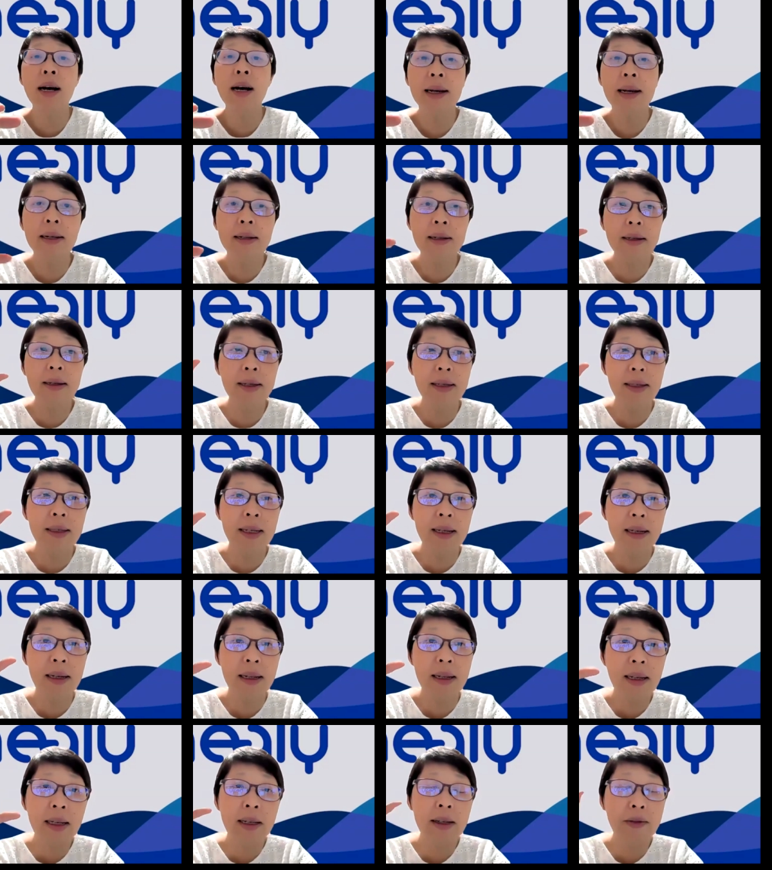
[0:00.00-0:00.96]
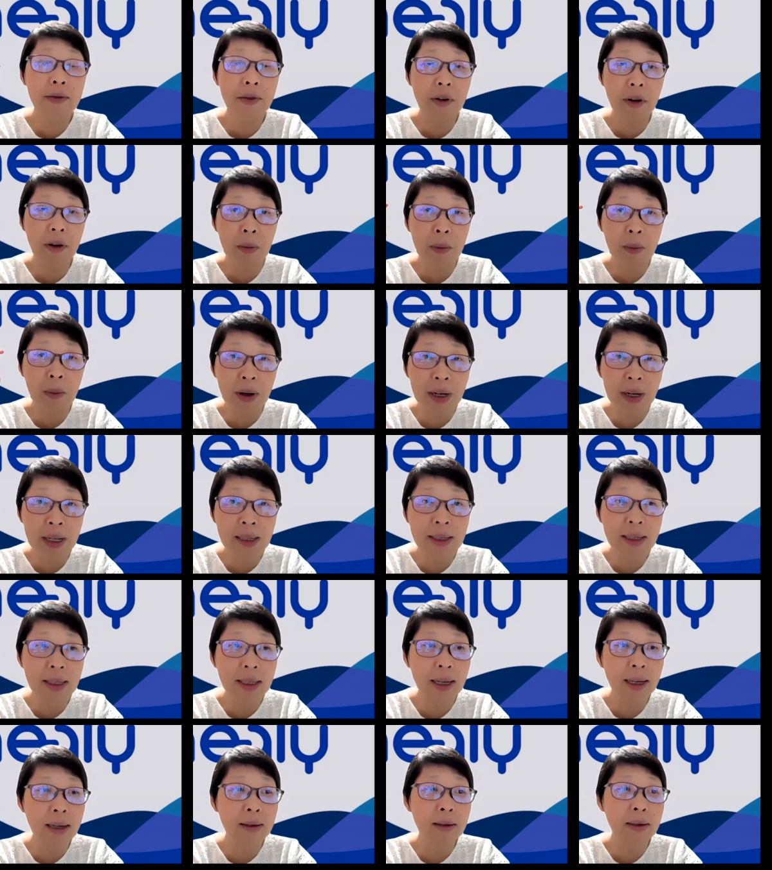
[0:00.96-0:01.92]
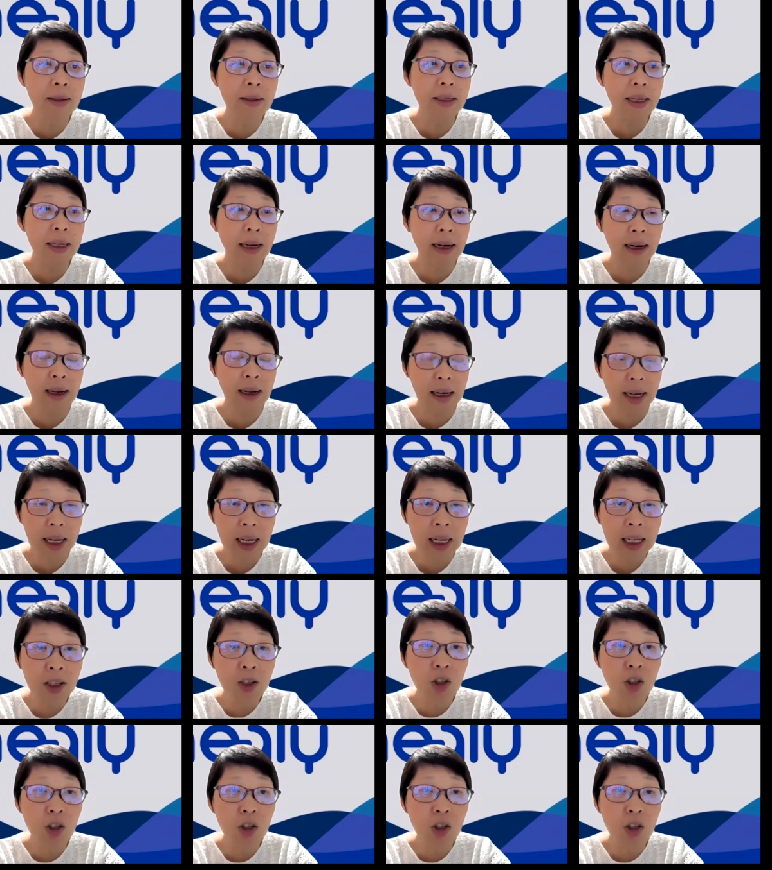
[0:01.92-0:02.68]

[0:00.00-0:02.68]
either is the nerve or brain cells that are